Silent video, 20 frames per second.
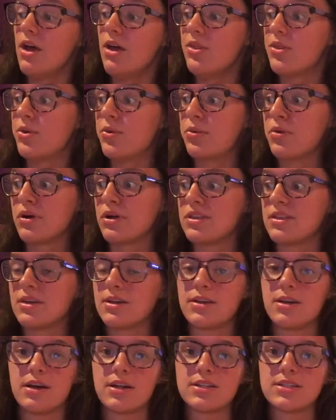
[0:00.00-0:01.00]
the worth
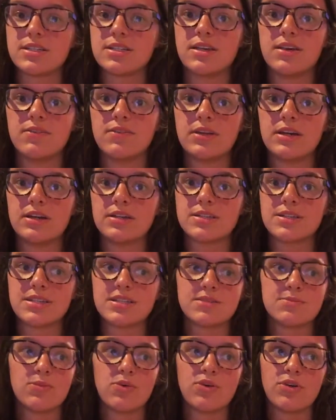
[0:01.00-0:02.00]
that God has given us
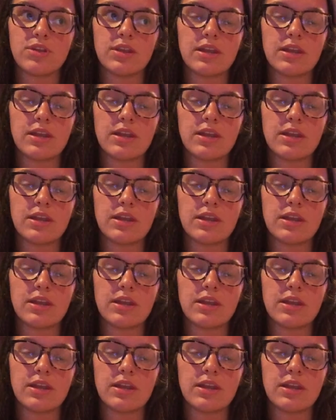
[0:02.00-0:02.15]
is more